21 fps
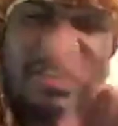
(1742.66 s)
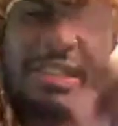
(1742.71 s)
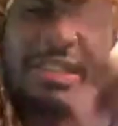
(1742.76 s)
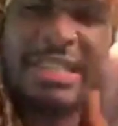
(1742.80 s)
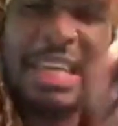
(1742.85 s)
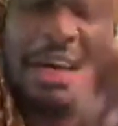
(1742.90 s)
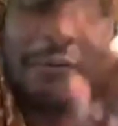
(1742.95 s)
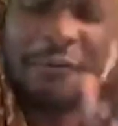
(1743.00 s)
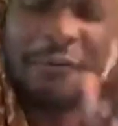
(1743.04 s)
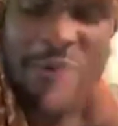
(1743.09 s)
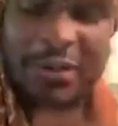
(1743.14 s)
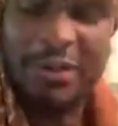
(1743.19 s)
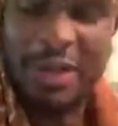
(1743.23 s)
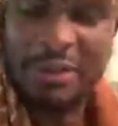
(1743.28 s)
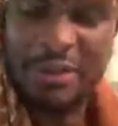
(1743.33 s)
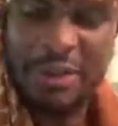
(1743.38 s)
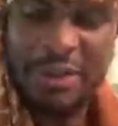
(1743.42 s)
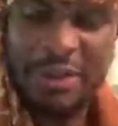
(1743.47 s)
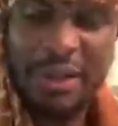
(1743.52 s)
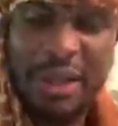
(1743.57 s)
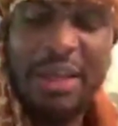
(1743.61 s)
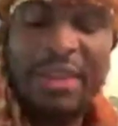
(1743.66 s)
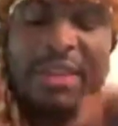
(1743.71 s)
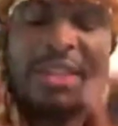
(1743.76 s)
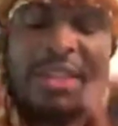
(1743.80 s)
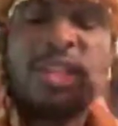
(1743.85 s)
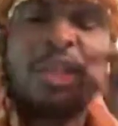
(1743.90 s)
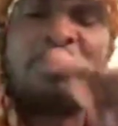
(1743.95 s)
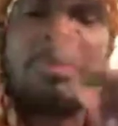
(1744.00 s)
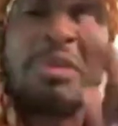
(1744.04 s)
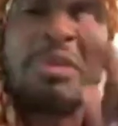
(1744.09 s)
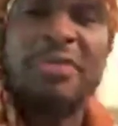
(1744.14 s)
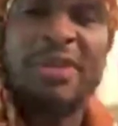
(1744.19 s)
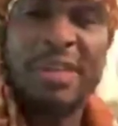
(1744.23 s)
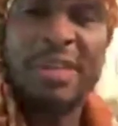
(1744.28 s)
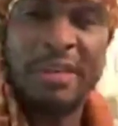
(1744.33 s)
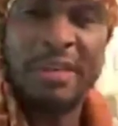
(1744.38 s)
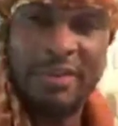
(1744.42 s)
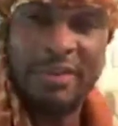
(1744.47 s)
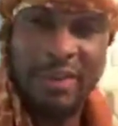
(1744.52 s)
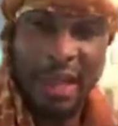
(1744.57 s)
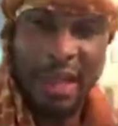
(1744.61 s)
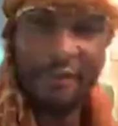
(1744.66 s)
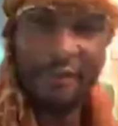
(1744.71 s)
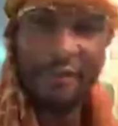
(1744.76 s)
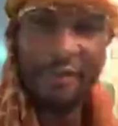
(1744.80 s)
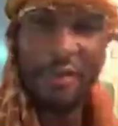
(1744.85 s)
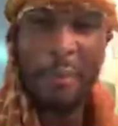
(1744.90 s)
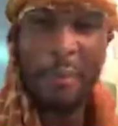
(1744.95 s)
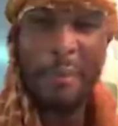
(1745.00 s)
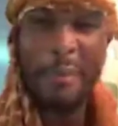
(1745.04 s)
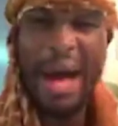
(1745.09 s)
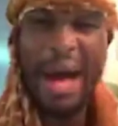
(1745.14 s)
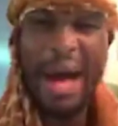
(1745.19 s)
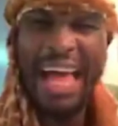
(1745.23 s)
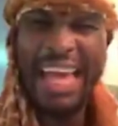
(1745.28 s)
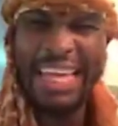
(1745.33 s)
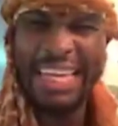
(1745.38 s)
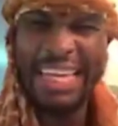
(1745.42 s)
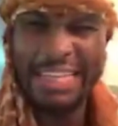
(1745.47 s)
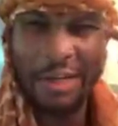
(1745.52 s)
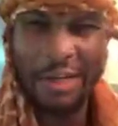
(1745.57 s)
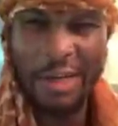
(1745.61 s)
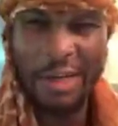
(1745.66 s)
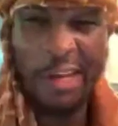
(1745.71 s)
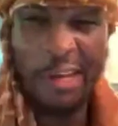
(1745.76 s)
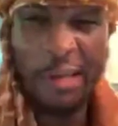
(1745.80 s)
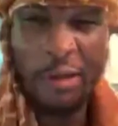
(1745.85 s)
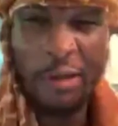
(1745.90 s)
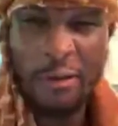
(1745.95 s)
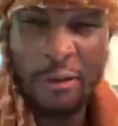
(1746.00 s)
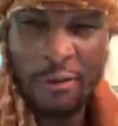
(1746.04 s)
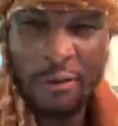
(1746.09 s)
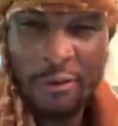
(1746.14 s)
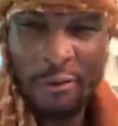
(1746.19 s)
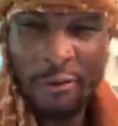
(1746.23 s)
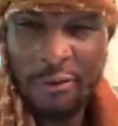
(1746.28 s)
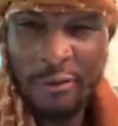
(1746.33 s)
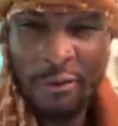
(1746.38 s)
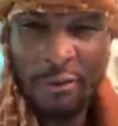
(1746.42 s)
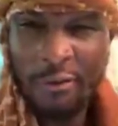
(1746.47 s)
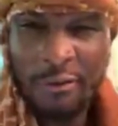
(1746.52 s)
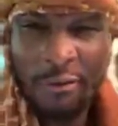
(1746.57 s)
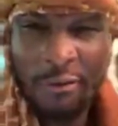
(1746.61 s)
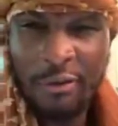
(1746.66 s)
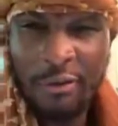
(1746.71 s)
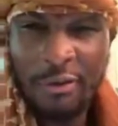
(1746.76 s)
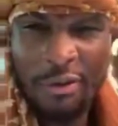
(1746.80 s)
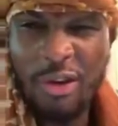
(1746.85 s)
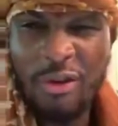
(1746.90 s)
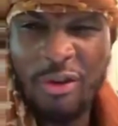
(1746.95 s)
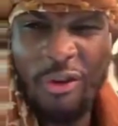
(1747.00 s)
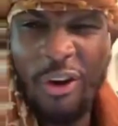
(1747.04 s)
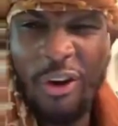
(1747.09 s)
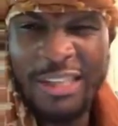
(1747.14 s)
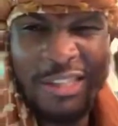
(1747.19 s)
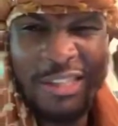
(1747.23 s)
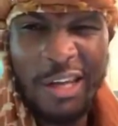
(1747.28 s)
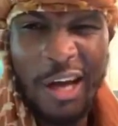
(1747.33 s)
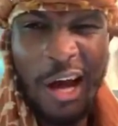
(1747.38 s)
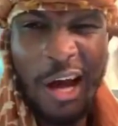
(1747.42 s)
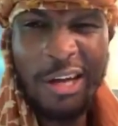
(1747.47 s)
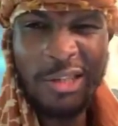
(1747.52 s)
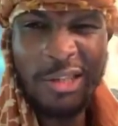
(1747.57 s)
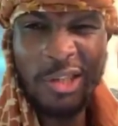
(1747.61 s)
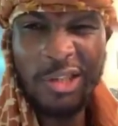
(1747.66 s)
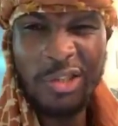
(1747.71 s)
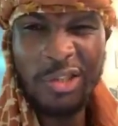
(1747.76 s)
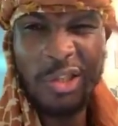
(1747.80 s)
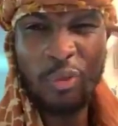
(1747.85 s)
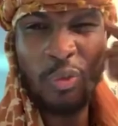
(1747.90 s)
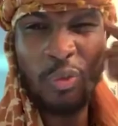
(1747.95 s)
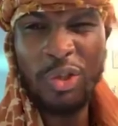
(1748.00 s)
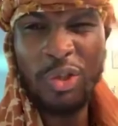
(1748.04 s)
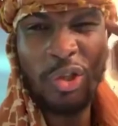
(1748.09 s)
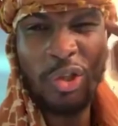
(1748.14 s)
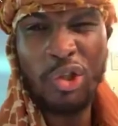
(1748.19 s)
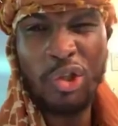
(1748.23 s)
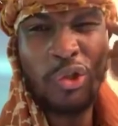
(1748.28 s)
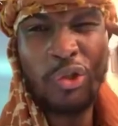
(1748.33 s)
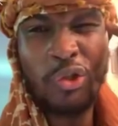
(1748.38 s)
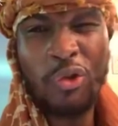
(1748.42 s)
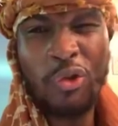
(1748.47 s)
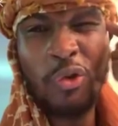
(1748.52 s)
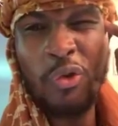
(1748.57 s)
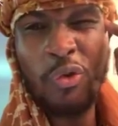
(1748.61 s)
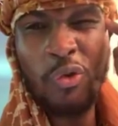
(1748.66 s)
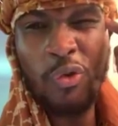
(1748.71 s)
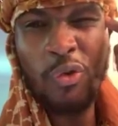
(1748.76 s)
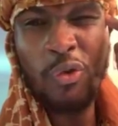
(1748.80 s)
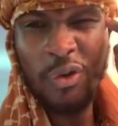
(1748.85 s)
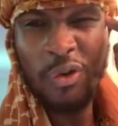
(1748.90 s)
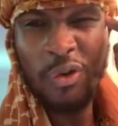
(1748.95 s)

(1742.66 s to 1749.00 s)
doesn't count for nothing. The Spirit gives life. The mind, nigga. The Christ consciousness was the true